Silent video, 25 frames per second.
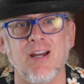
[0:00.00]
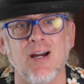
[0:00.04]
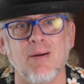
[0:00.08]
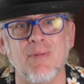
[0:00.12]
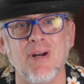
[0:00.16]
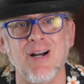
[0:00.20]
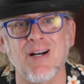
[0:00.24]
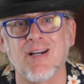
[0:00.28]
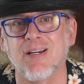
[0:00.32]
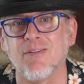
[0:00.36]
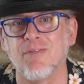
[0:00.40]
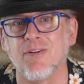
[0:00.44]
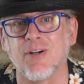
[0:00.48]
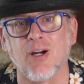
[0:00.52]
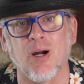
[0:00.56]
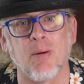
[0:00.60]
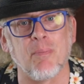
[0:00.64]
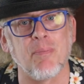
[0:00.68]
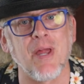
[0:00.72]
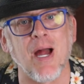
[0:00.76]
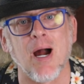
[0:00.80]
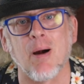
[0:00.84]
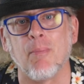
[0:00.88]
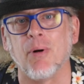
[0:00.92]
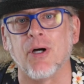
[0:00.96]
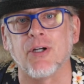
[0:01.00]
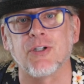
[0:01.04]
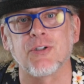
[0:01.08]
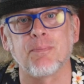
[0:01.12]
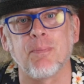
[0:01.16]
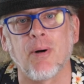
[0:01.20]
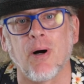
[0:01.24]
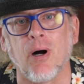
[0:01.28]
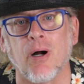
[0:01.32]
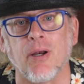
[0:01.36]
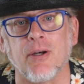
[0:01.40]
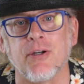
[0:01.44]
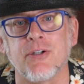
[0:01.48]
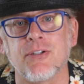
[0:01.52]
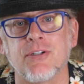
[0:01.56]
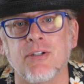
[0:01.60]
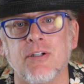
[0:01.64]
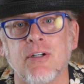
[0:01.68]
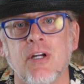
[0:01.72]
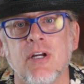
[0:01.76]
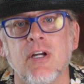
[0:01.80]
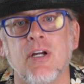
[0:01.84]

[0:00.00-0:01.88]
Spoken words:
I'm not giving up that much punch.